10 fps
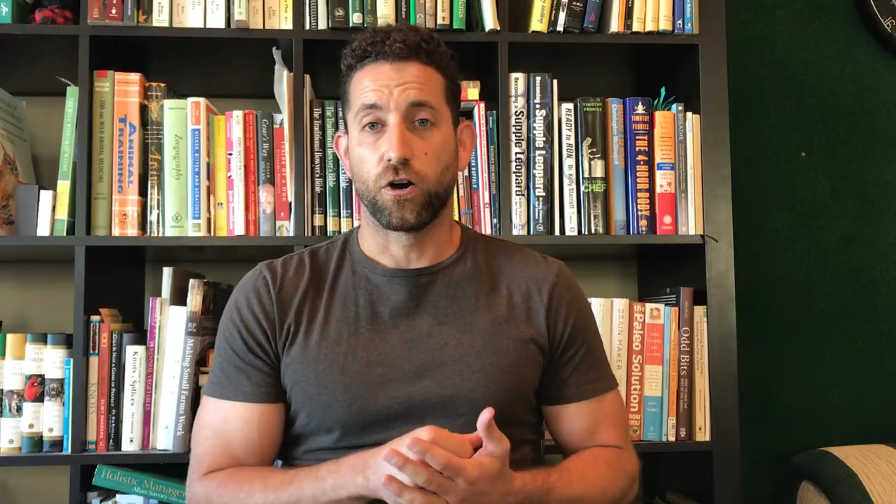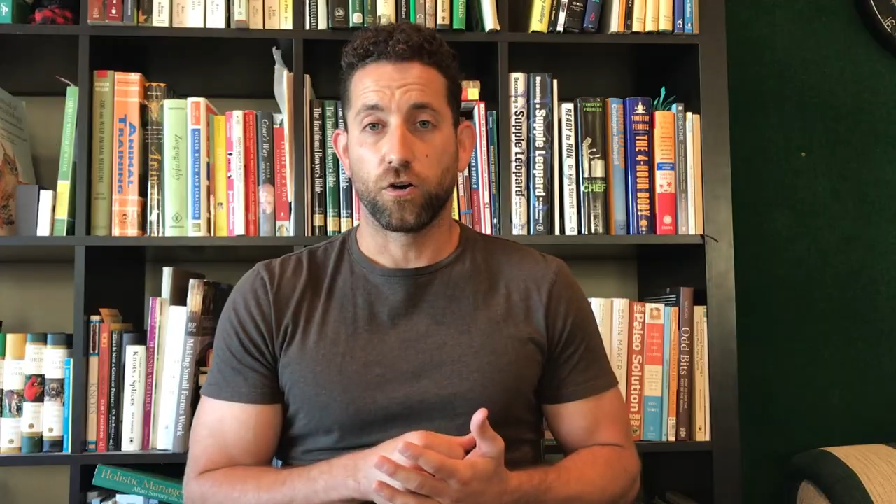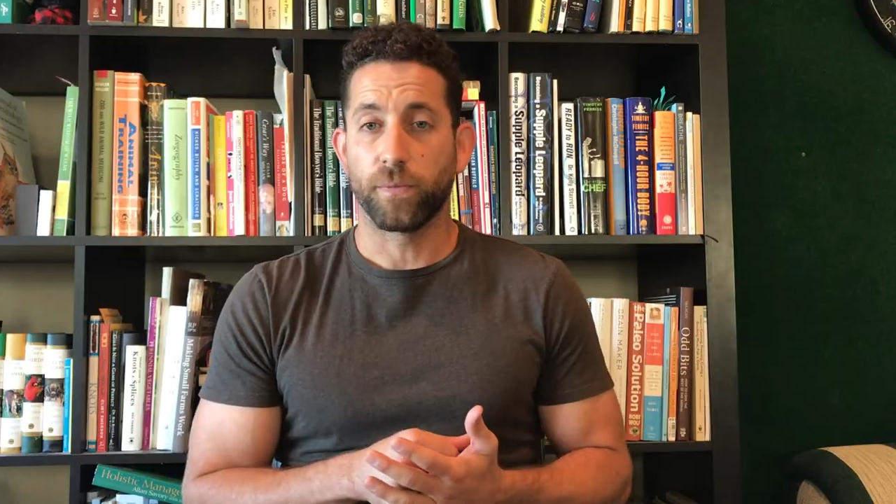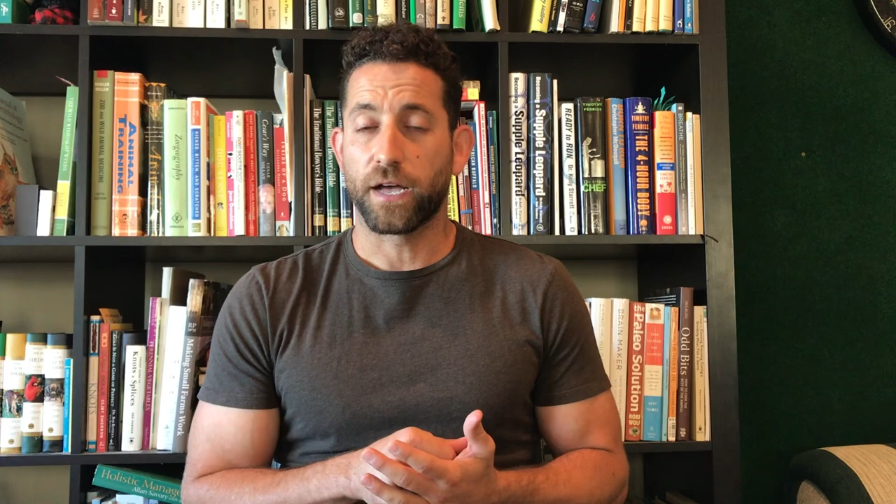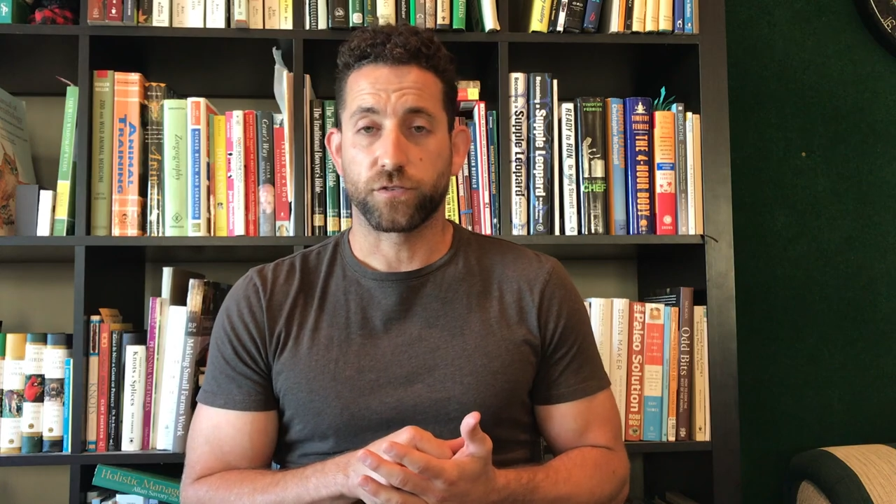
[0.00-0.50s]

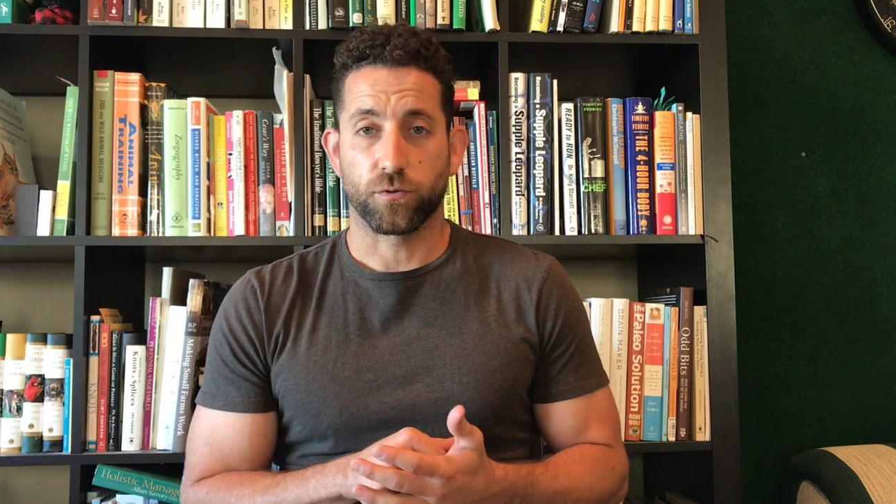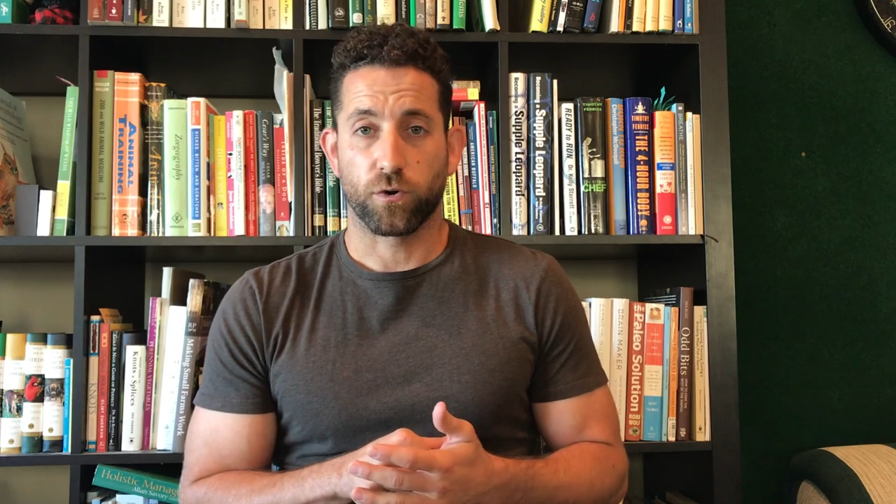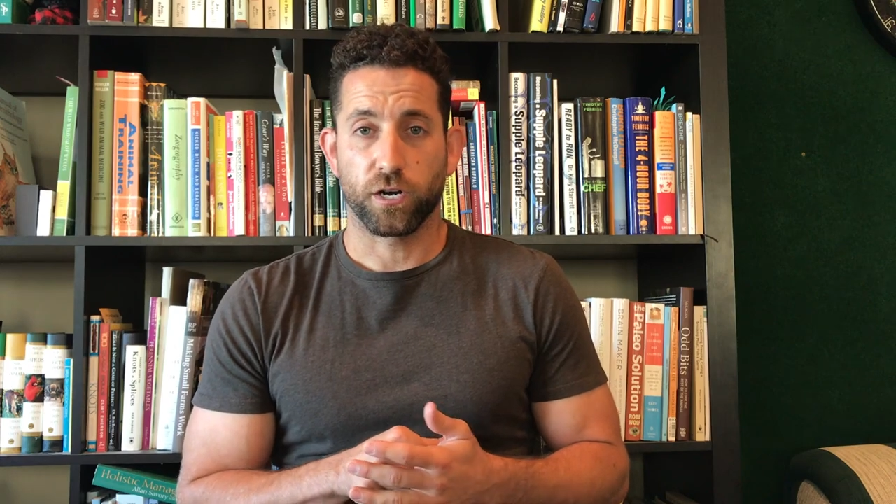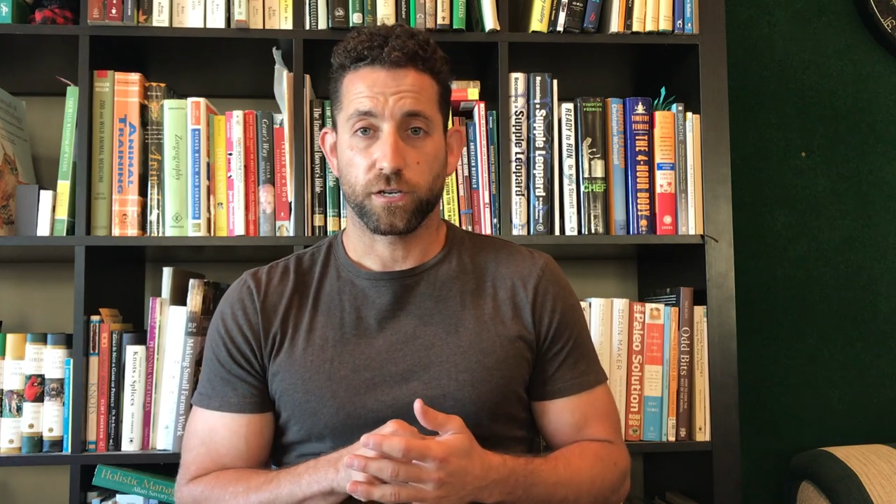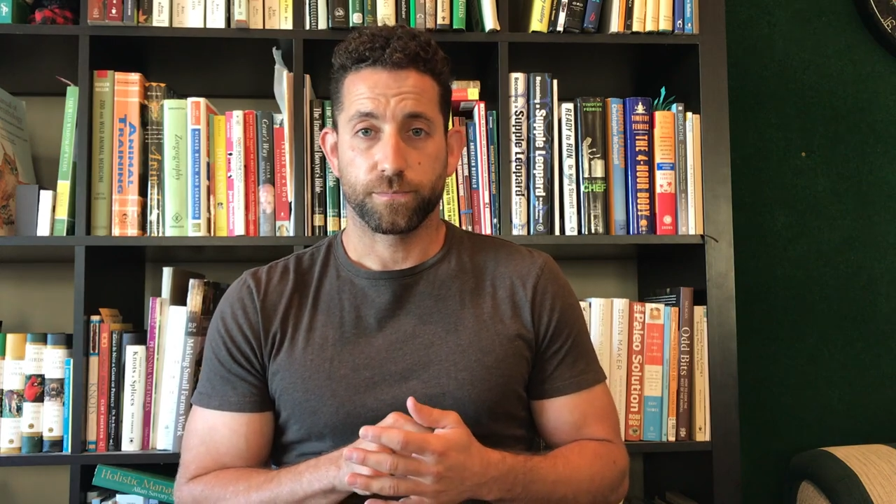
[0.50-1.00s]
home after
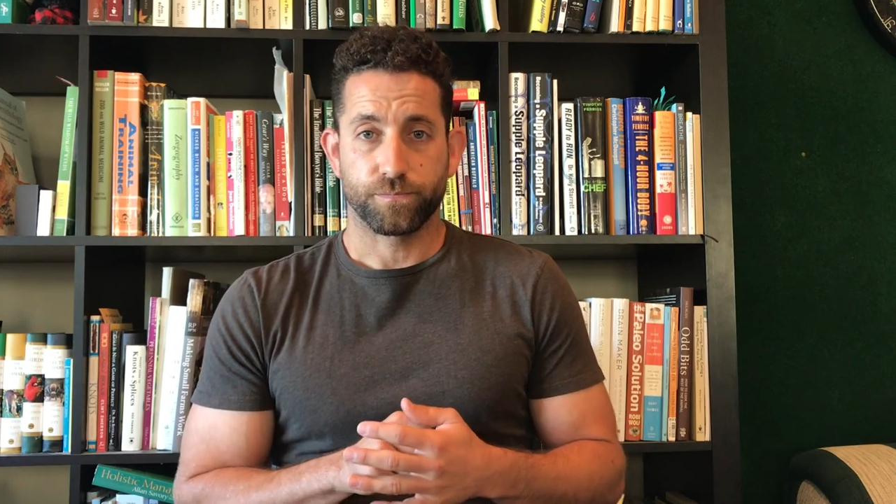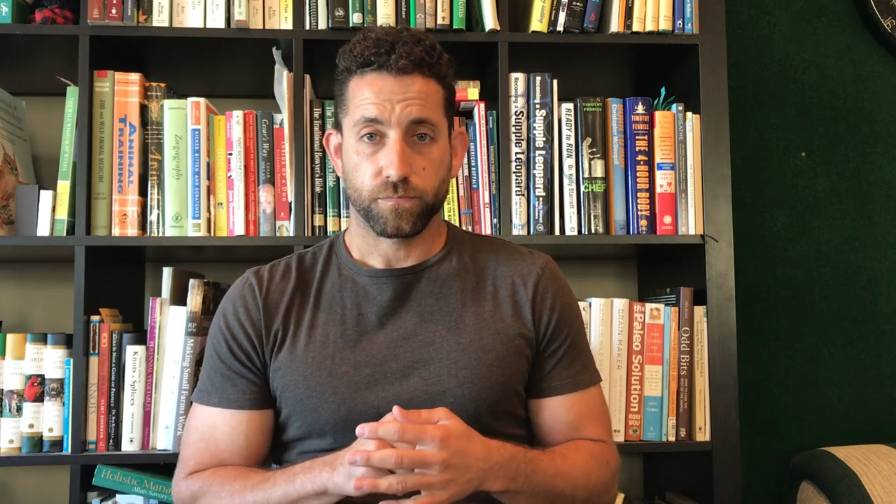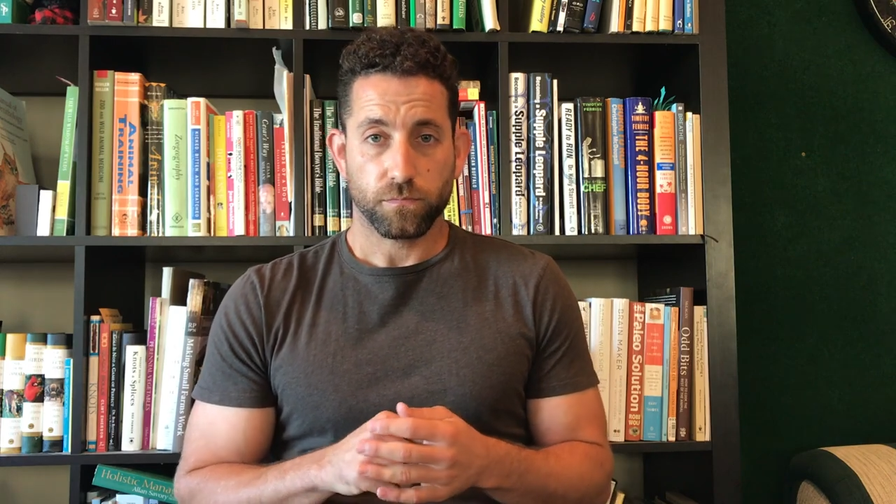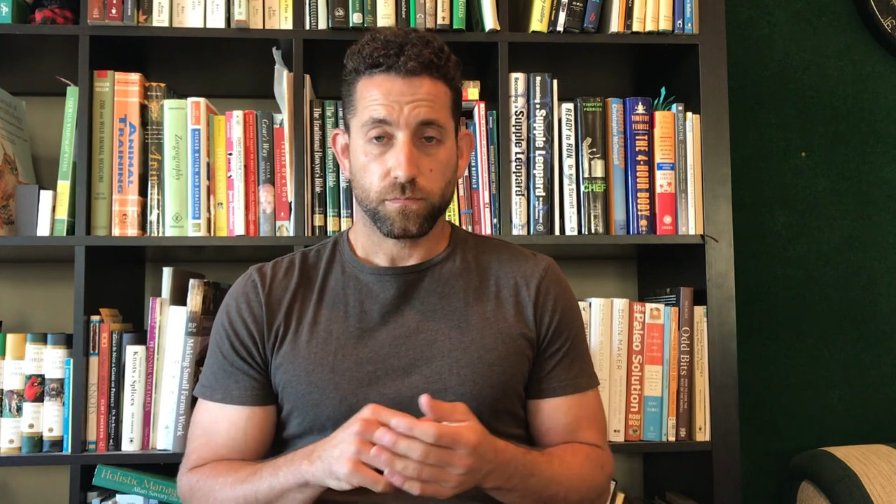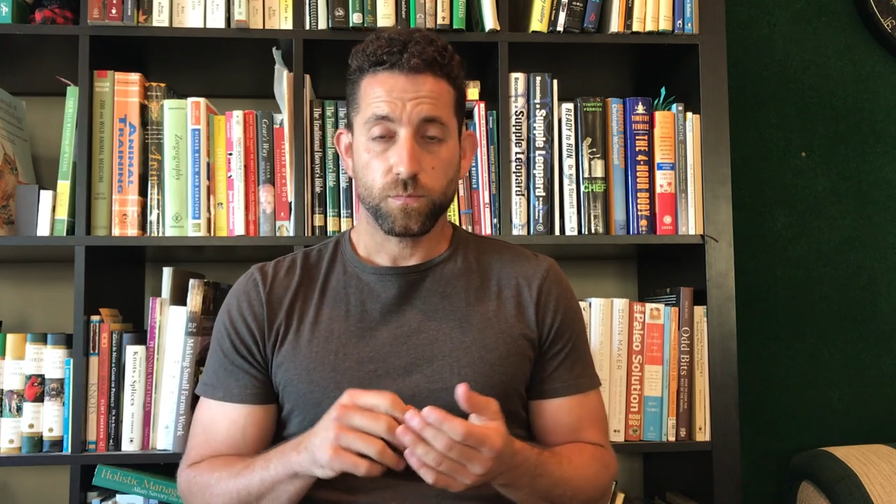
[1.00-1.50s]
work,
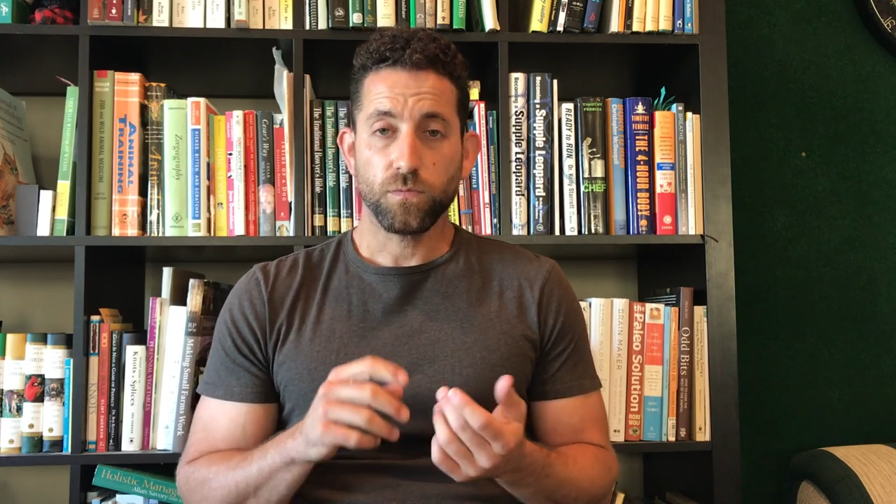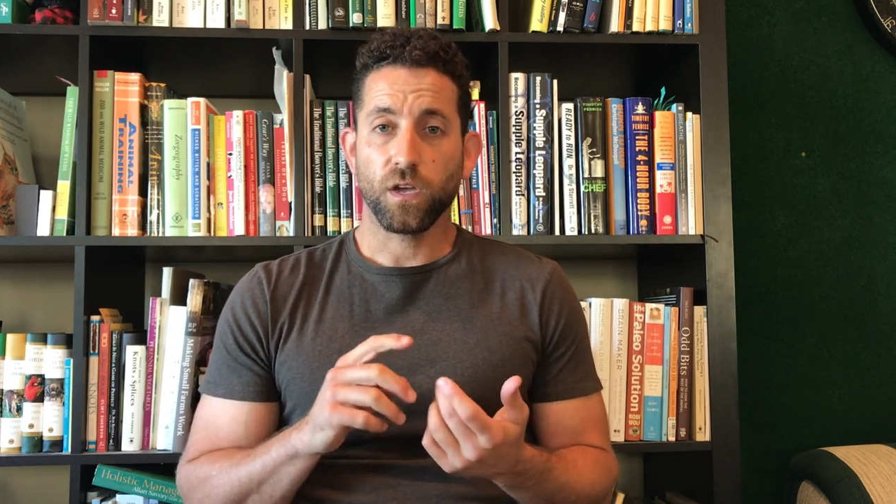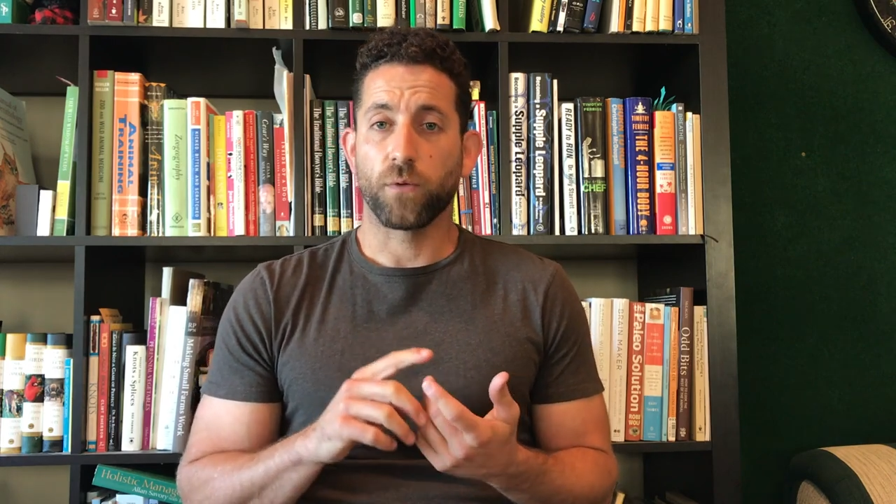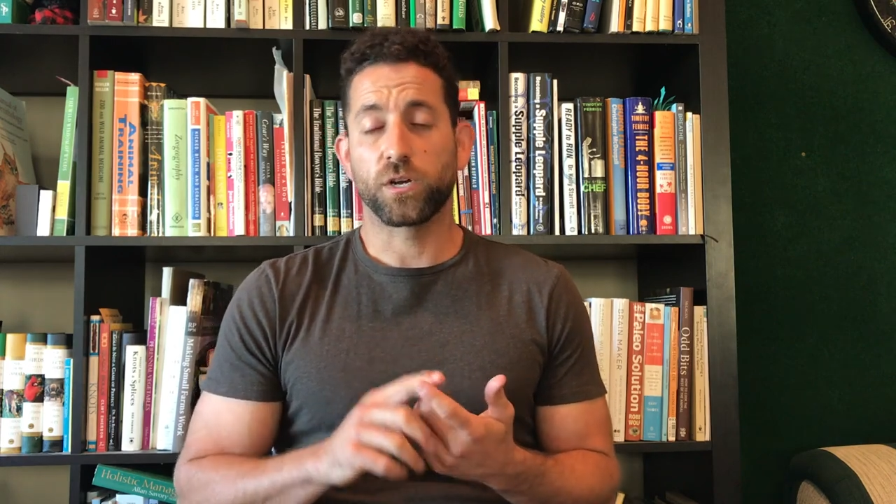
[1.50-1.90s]
I